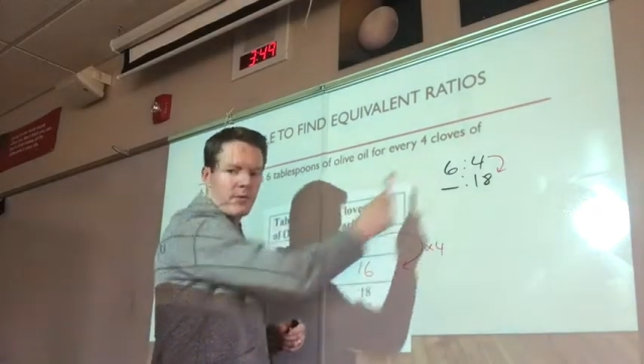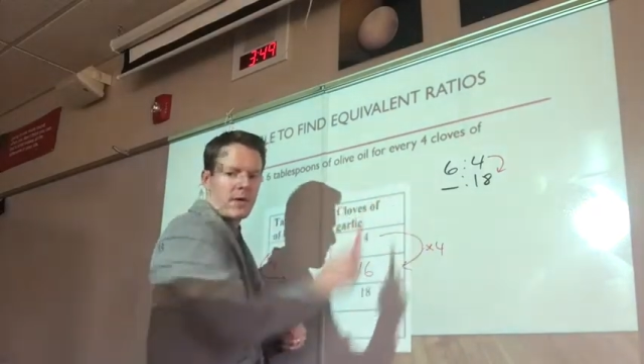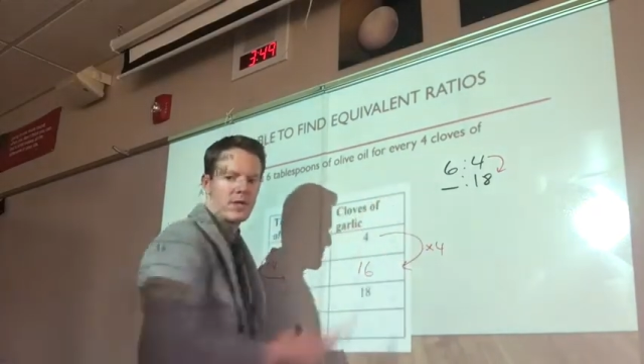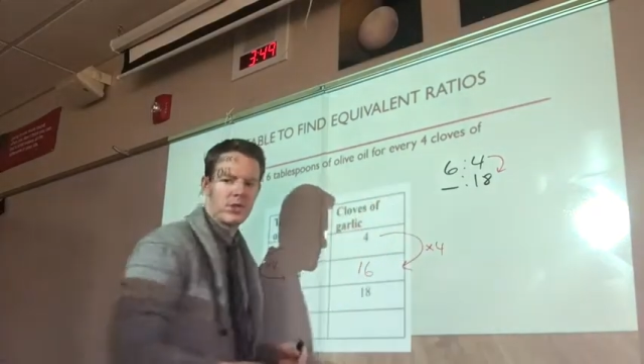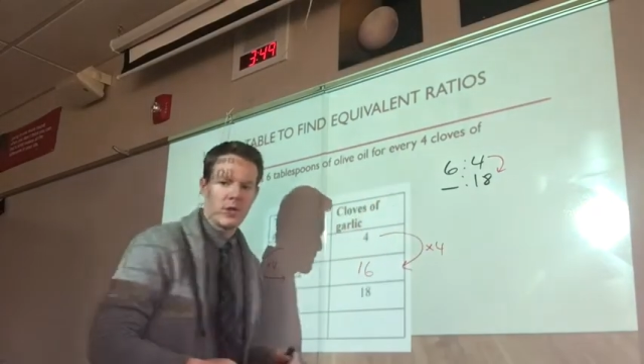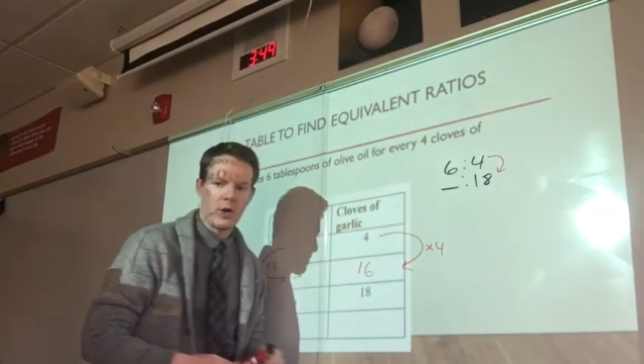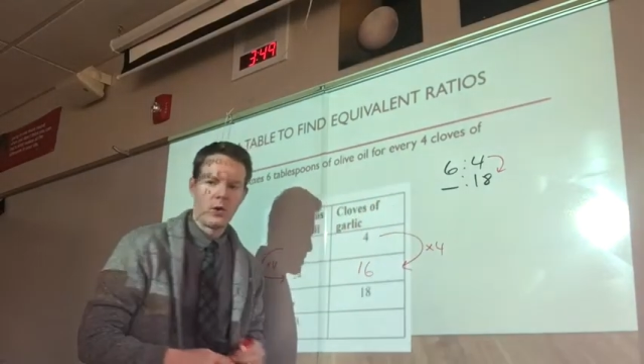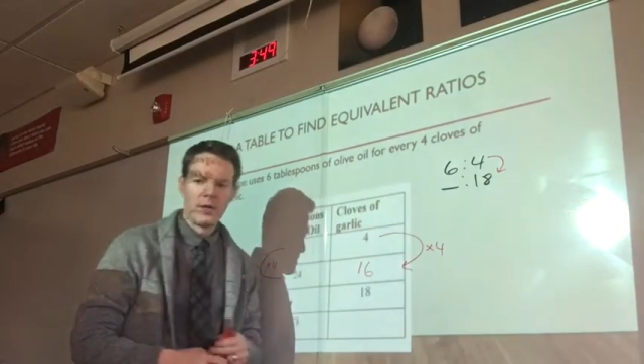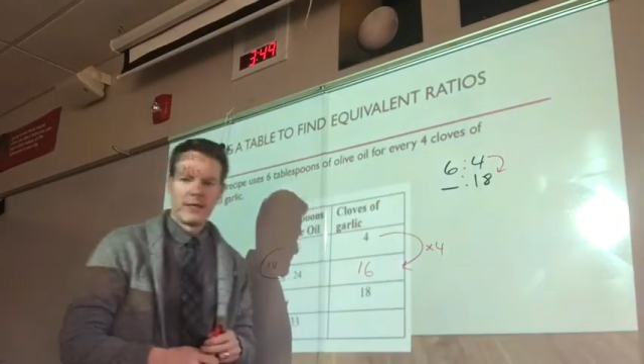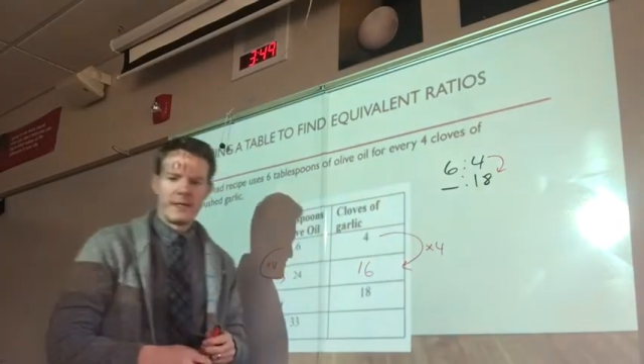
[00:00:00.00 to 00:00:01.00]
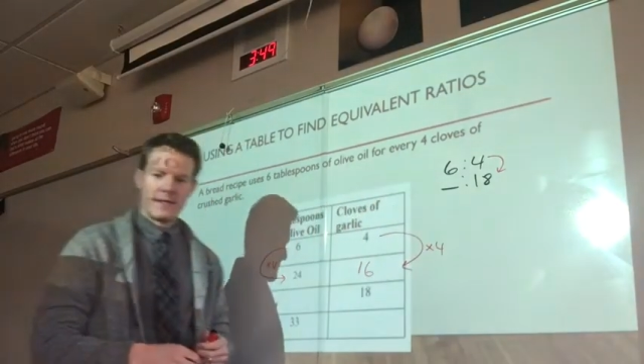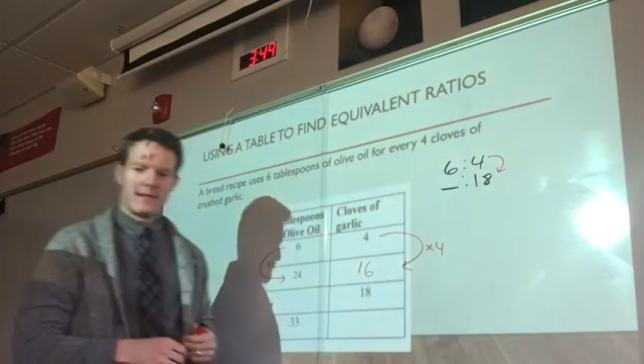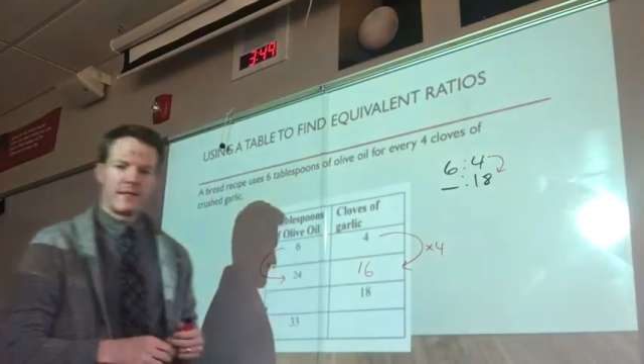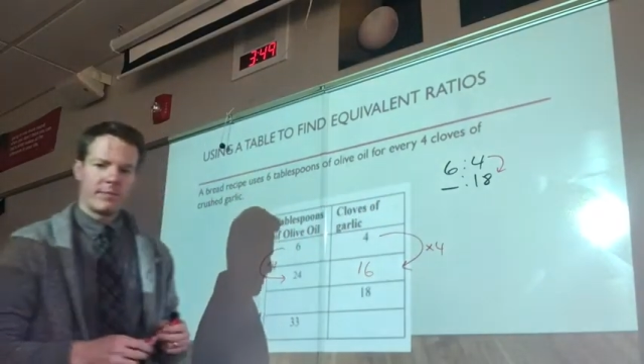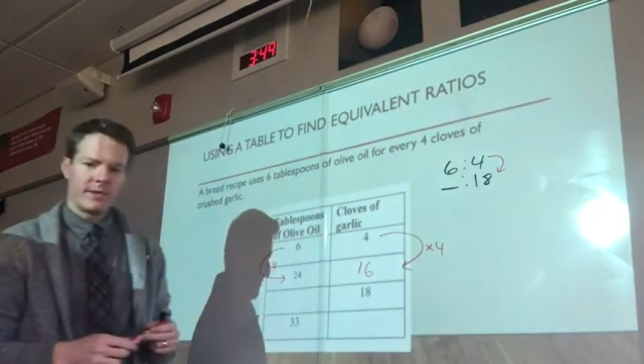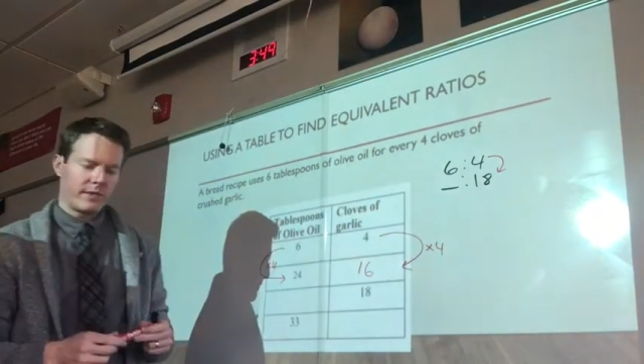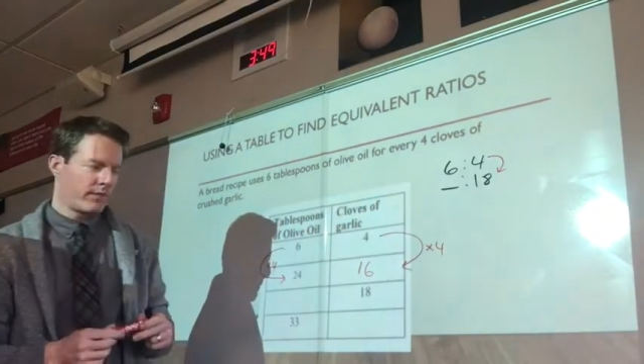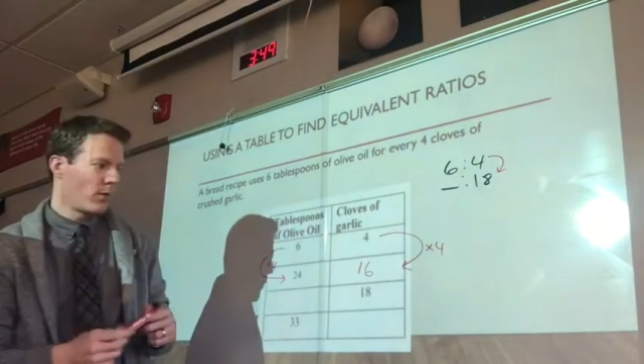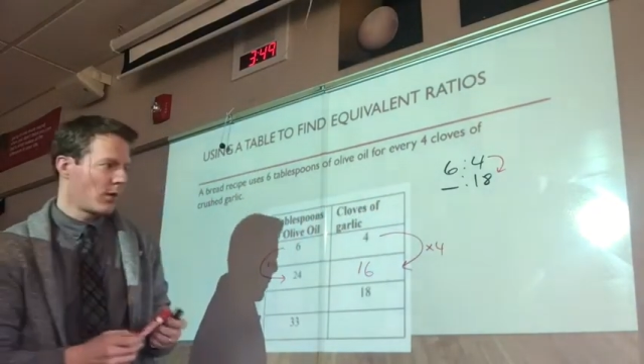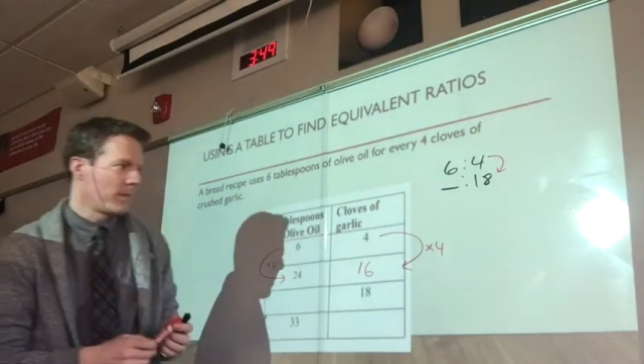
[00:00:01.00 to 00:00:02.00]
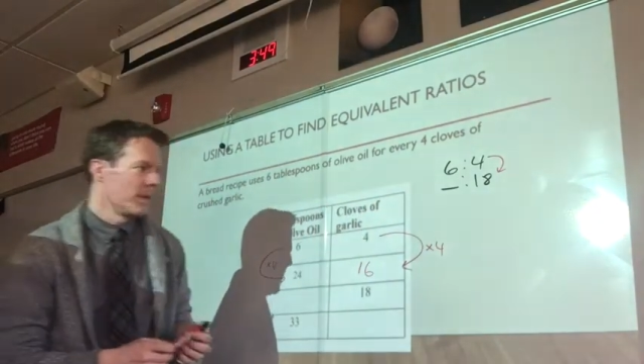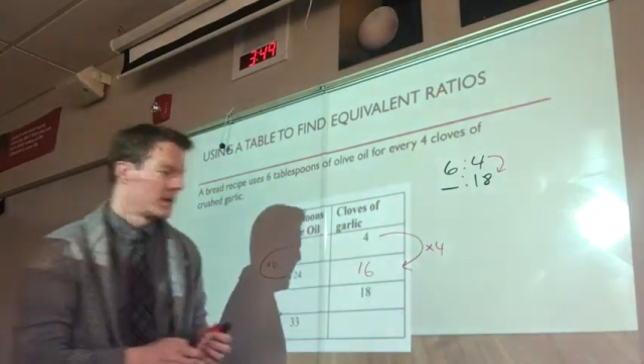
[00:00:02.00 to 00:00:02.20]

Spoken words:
ratio to simplest form.